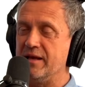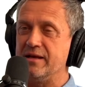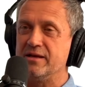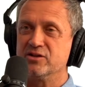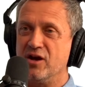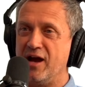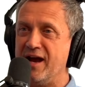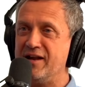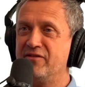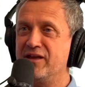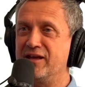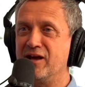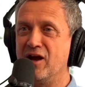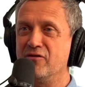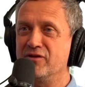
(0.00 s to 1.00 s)
So I had to
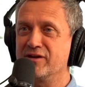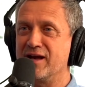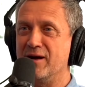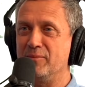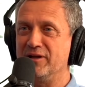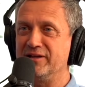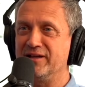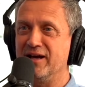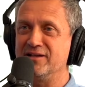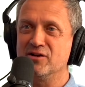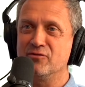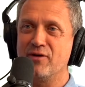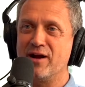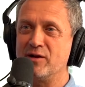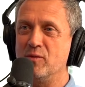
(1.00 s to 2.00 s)
think over a couple of days
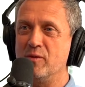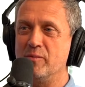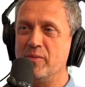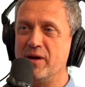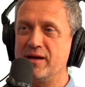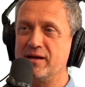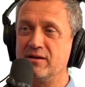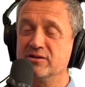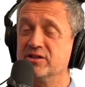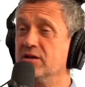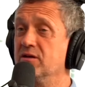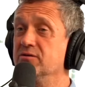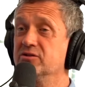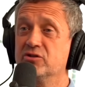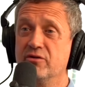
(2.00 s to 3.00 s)
and I rang them back and I said,
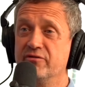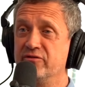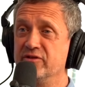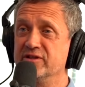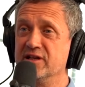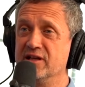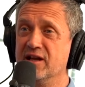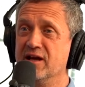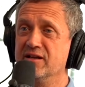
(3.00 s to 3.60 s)
look, sorry for the delay.